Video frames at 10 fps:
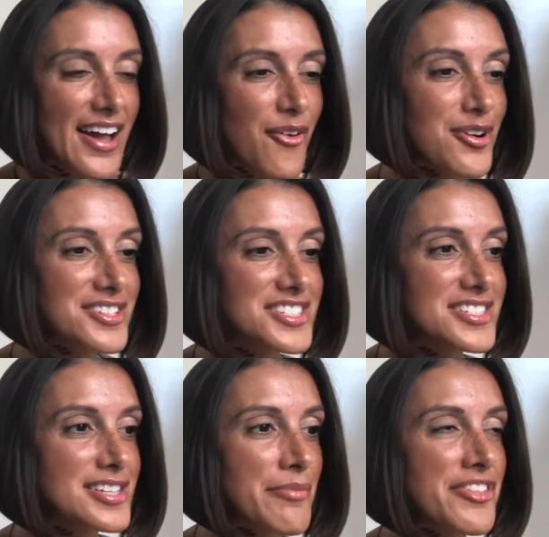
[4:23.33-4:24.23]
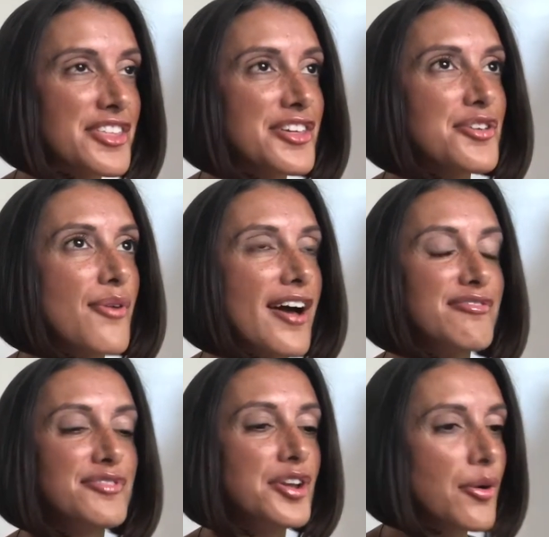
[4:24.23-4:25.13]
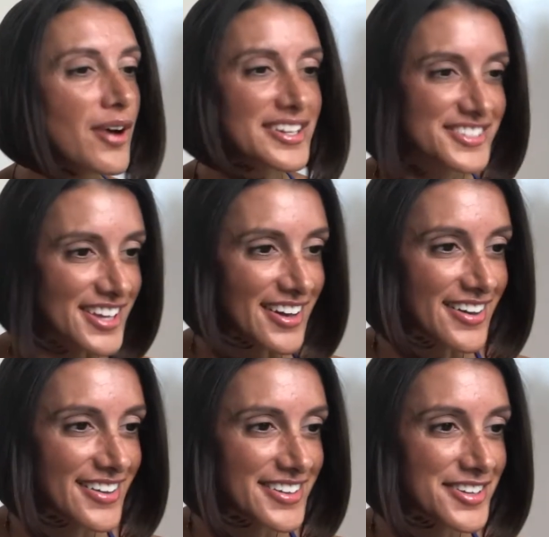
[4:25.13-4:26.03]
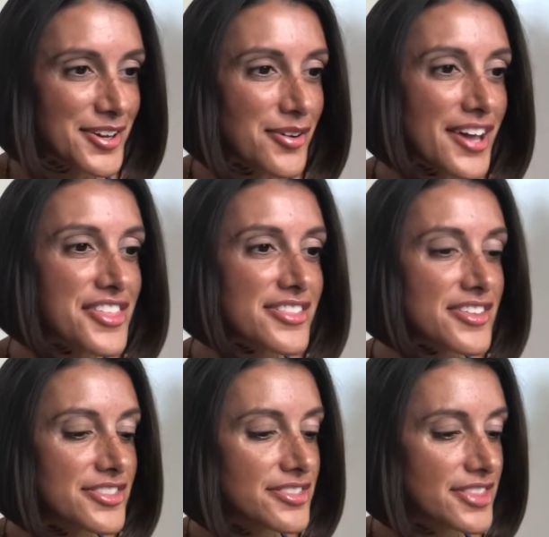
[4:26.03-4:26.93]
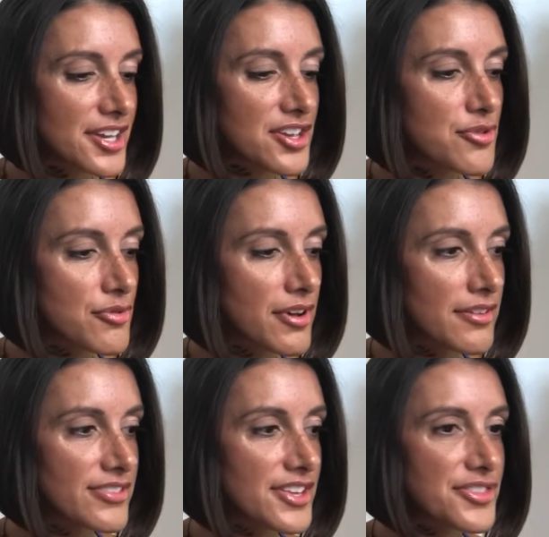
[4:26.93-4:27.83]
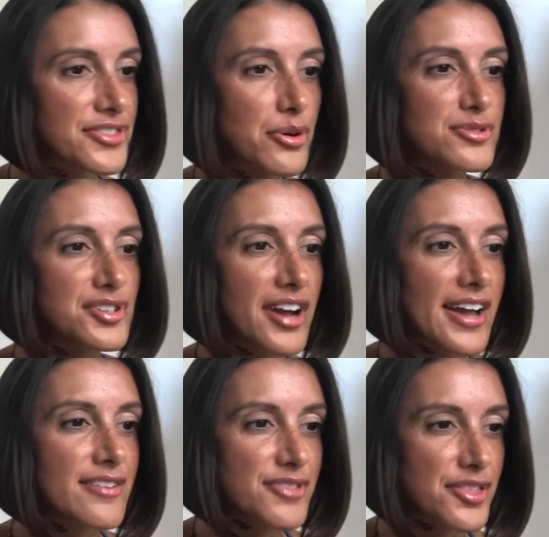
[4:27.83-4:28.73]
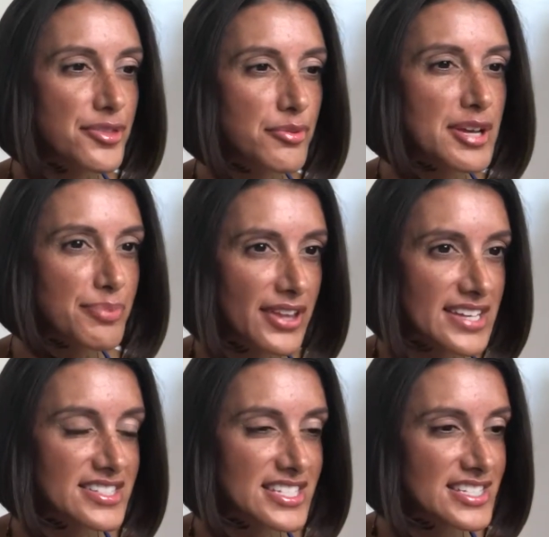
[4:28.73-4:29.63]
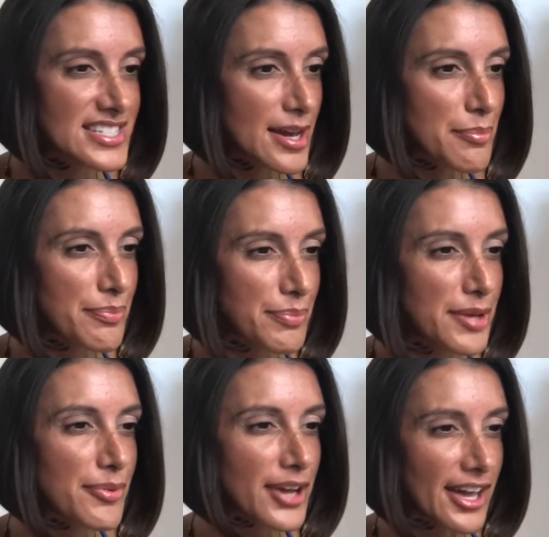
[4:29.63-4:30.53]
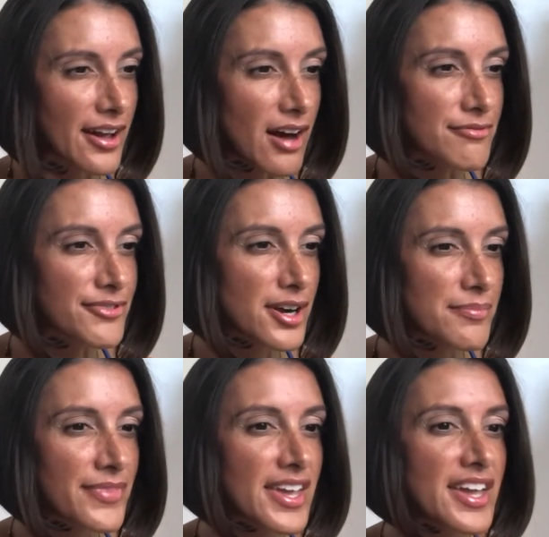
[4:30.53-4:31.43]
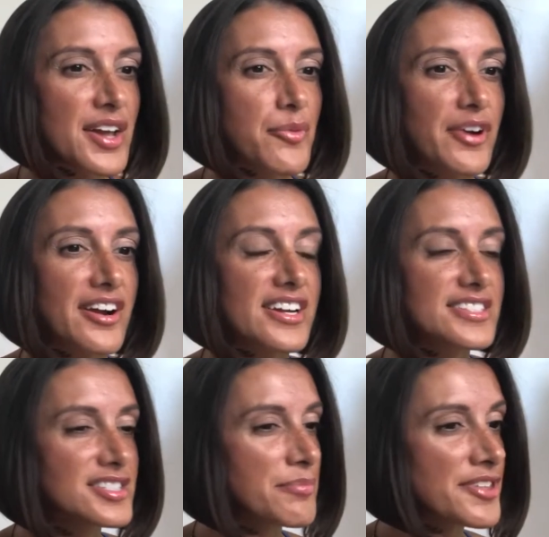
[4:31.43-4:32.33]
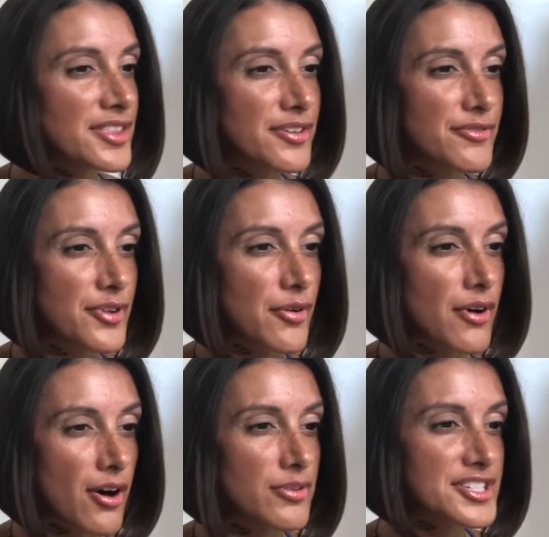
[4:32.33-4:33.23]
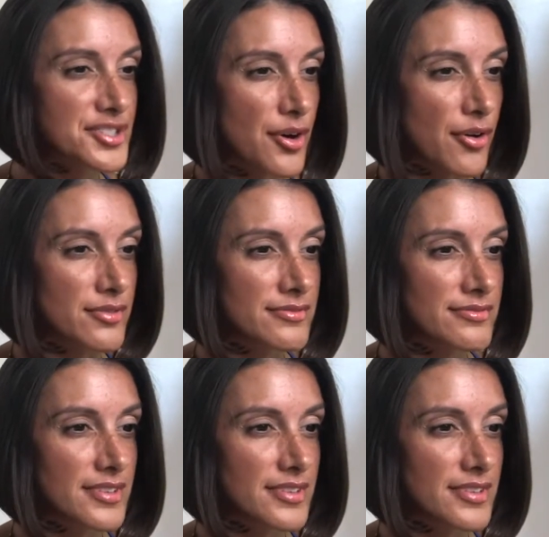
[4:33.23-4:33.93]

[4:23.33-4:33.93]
Or is it something that you have no idea? You know, I think that those are kind of the three places that people can come from, where it's something that you've always known,